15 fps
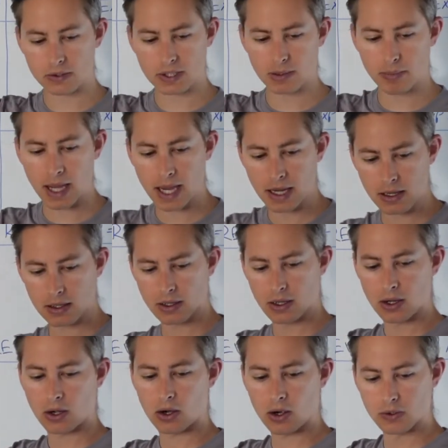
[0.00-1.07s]
in the bank,
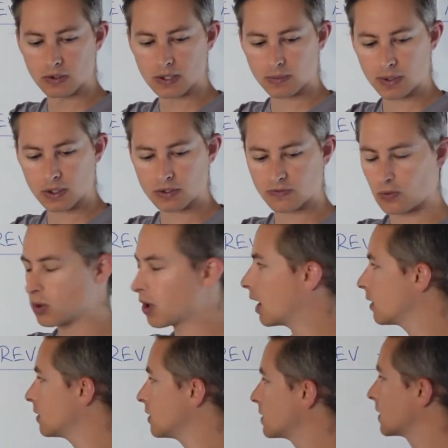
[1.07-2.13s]
owe someone else
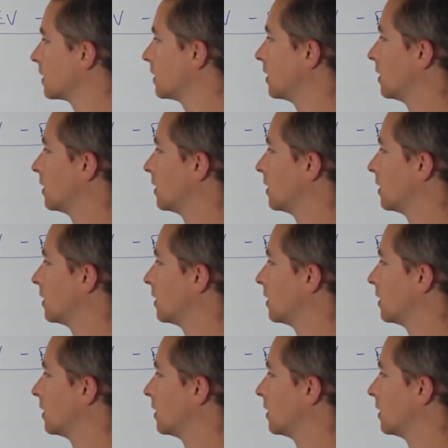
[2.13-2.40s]
$4,